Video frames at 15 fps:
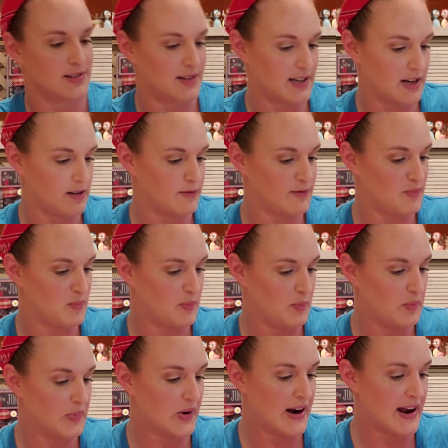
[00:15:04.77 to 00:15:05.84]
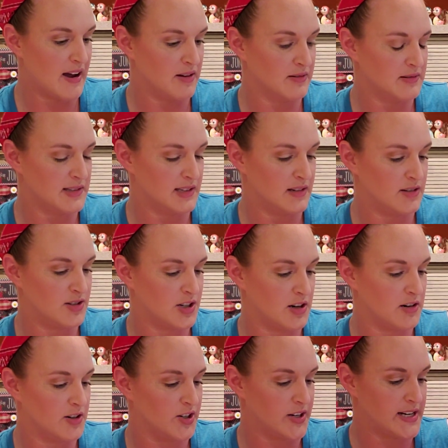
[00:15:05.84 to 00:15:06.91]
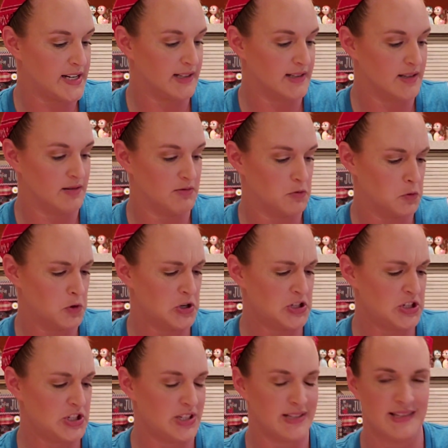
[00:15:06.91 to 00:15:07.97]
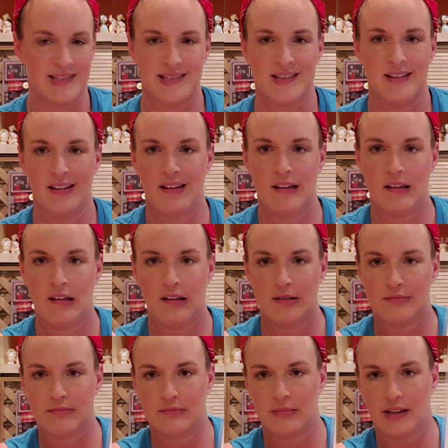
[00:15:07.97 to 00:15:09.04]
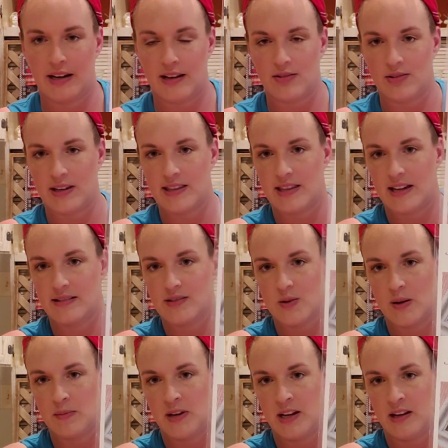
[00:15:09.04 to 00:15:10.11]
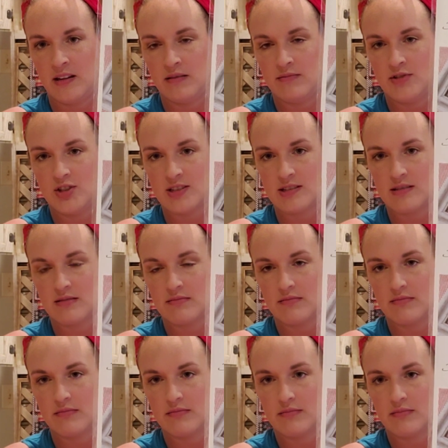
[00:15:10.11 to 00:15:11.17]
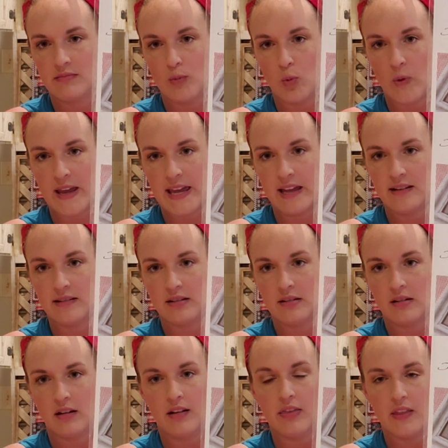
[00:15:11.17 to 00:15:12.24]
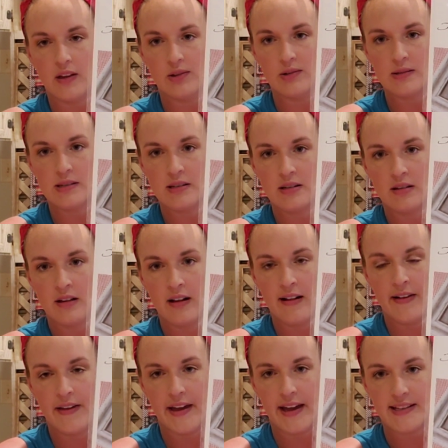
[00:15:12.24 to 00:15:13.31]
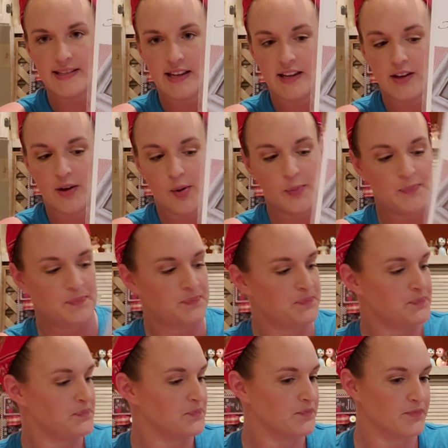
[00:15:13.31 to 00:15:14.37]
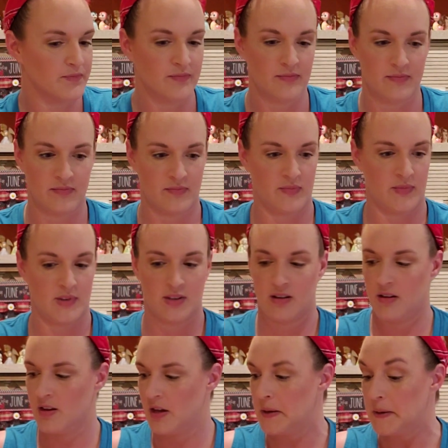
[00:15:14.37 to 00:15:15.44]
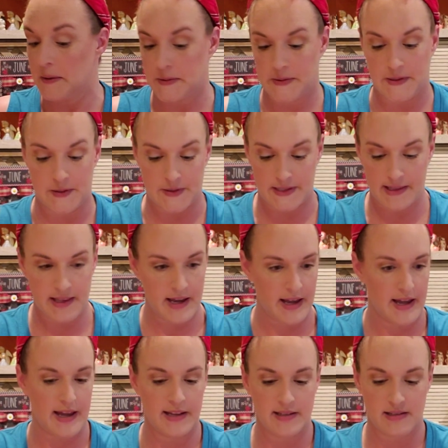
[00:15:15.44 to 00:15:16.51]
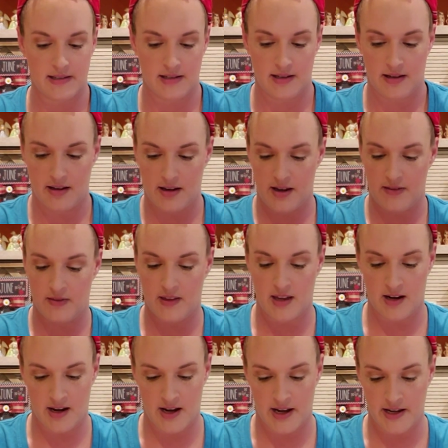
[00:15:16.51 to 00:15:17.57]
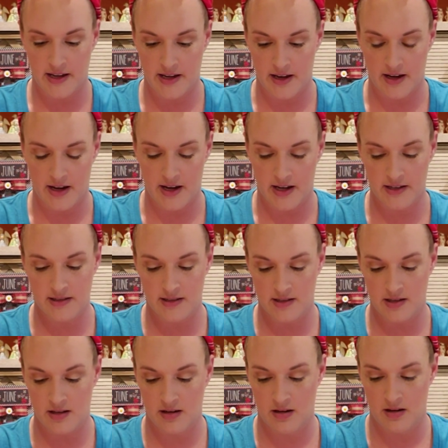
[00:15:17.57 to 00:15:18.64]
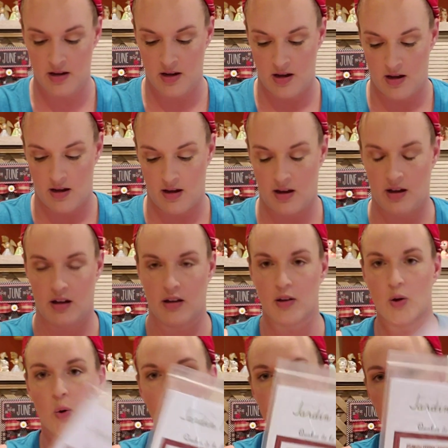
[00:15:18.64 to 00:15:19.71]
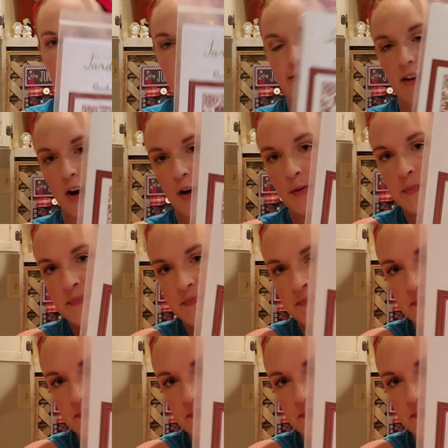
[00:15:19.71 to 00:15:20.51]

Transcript: a lot of browns and dark greens and oranges, and I don't like that. So I'm gonna just wing it on those as I go. So there's that. And then I got Quaker Farm